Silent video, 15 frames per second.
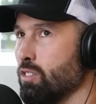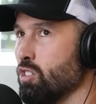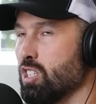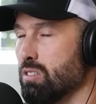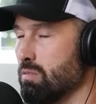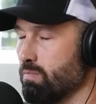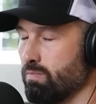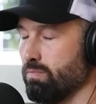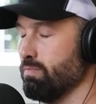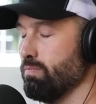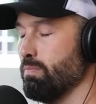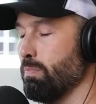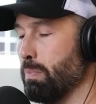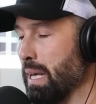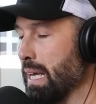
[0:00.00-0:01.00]
just
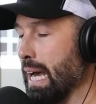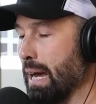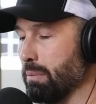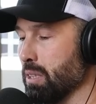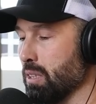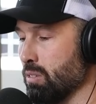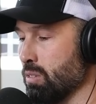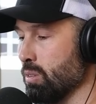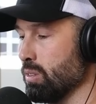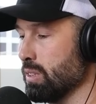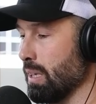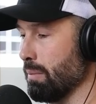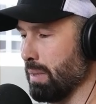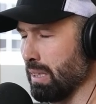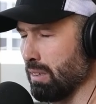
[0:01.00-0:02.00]
being able to do
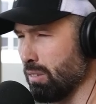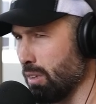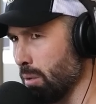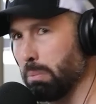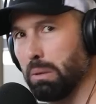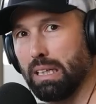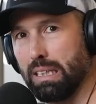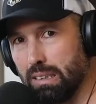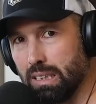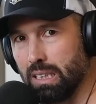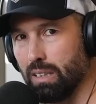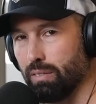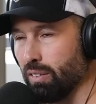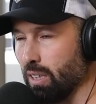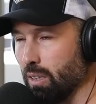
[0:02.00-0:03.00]
something completely
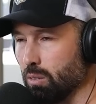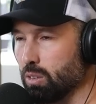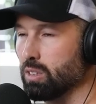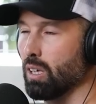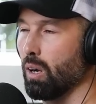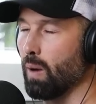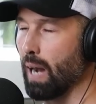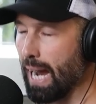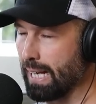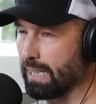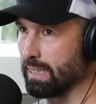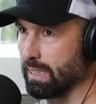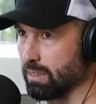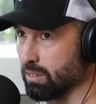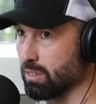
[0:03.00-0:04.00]
different. It was so
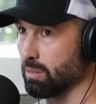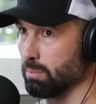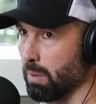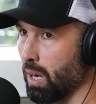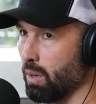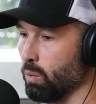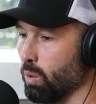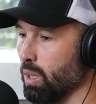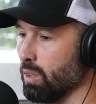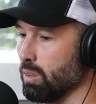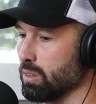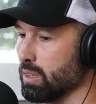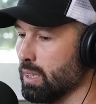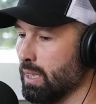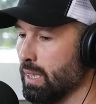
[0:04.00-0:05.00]
alien to my
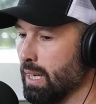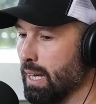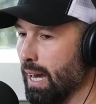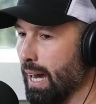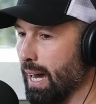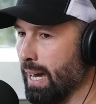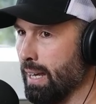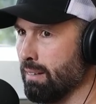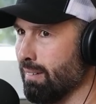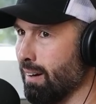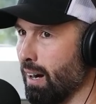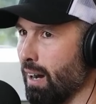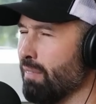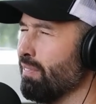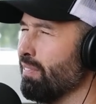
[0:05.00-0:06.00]
world. And
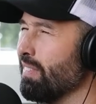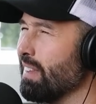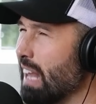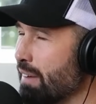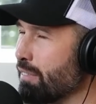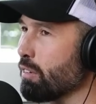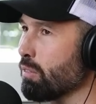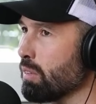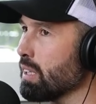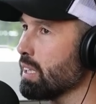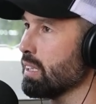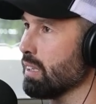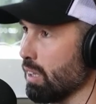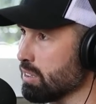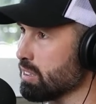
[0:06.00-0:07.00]
I've never really
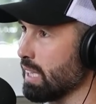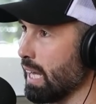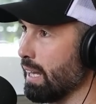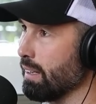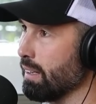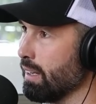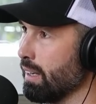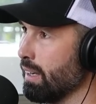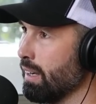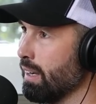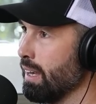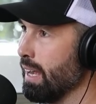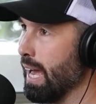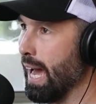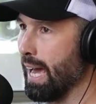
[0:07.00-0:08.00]
lost that.
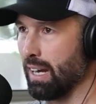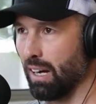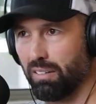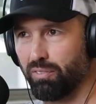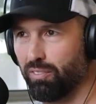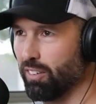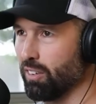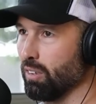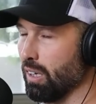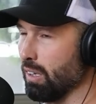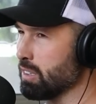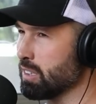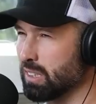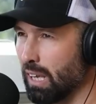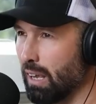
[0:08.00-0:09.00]
And I feel
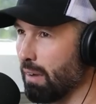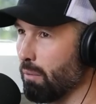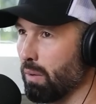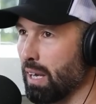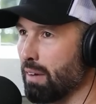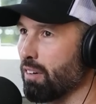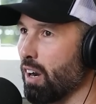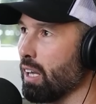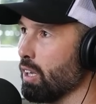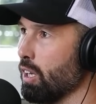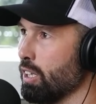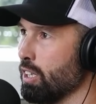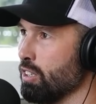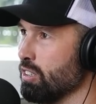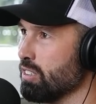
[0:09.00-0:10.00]
whenever I
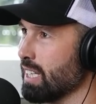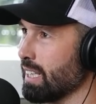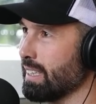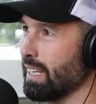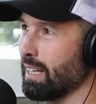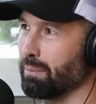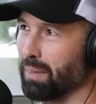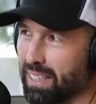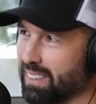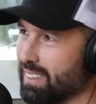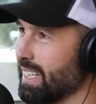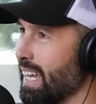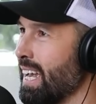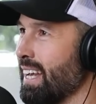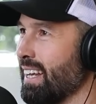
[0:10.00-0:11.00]
learn a new technique, I'm like,
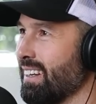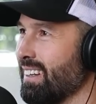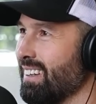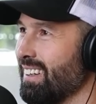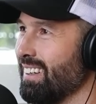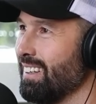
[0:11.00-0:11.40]
dang,